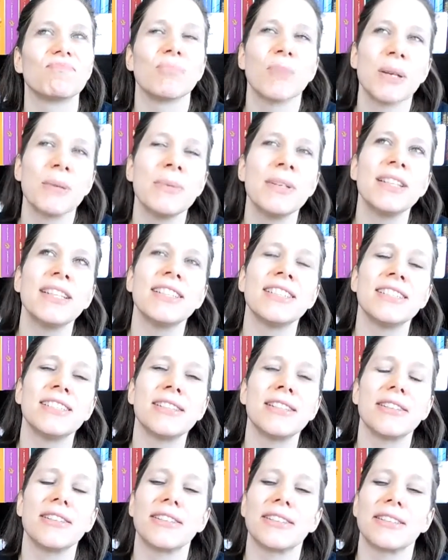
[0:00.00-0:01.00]
Maybe it is
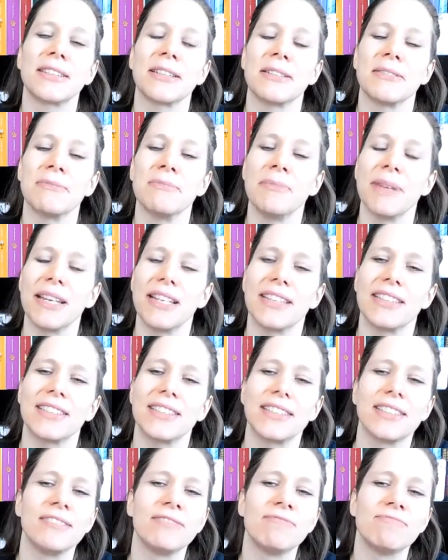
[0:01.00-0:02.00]
the art that makes
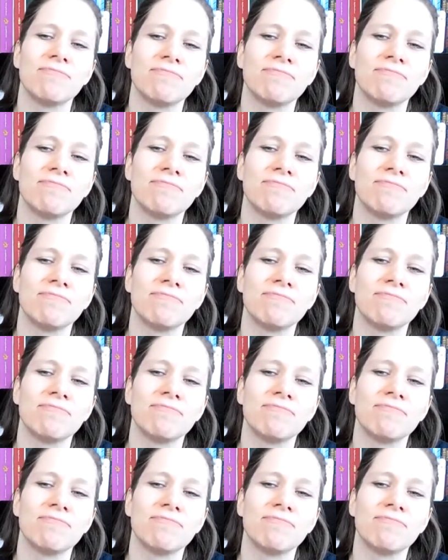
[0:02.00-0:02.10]
it,